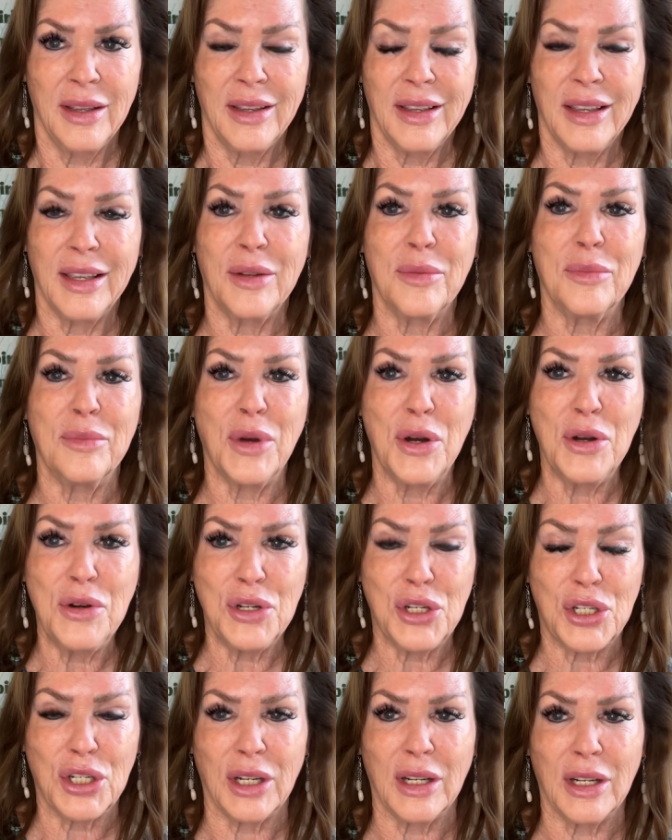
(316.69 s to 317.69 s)
in
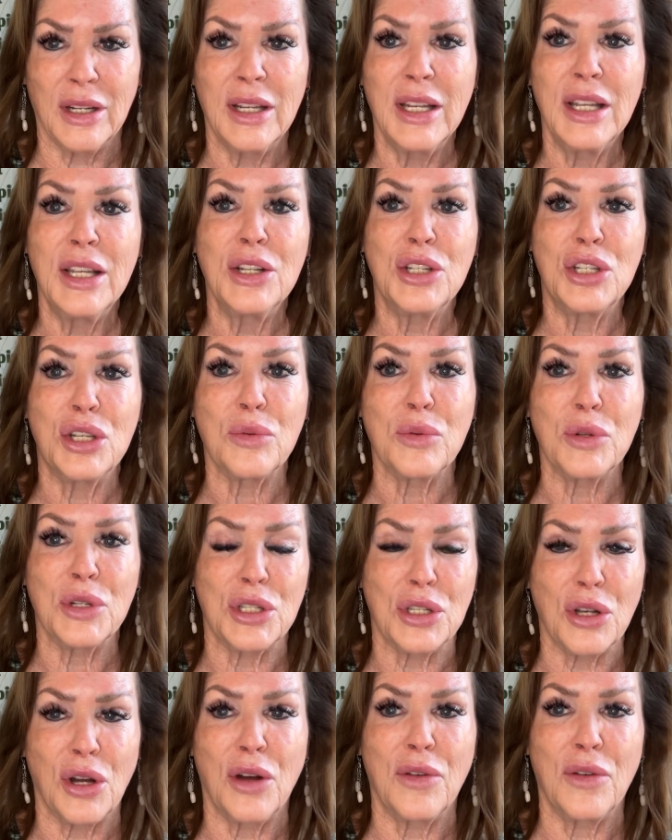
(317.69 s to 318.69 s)
motion to
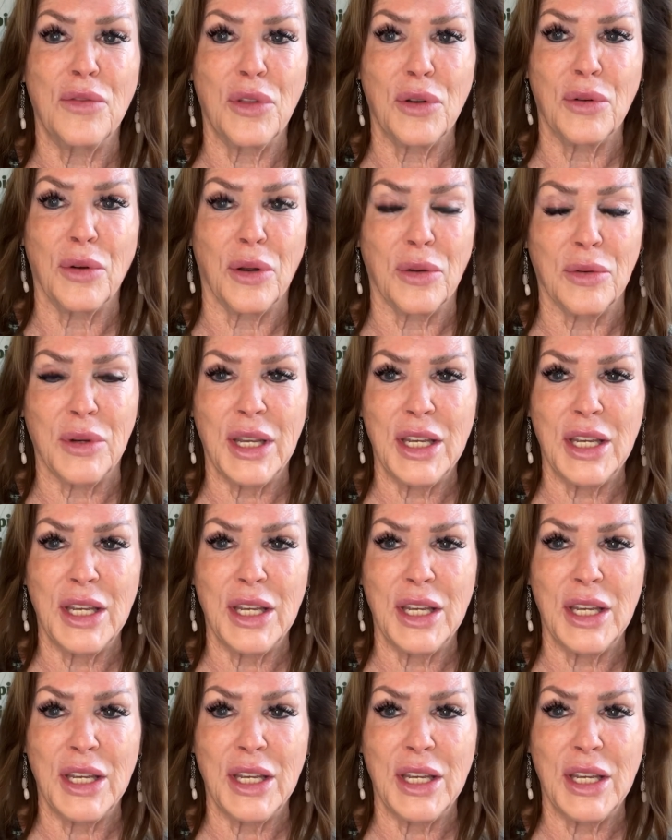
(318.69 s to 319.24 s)
resolve their own